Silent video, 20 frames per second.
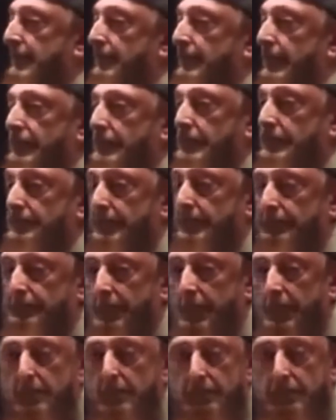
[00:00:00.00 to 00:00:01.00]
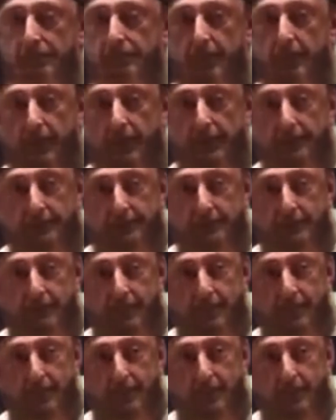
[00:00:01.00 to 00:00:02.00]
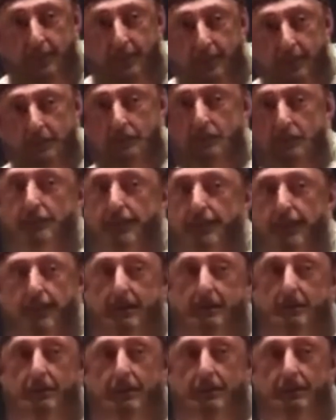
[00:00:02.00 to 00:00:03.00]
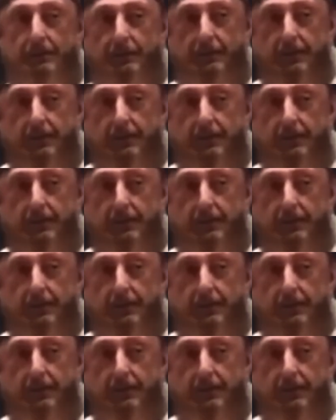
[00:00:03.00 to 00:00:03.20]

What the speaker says: when you perform salat, you begin with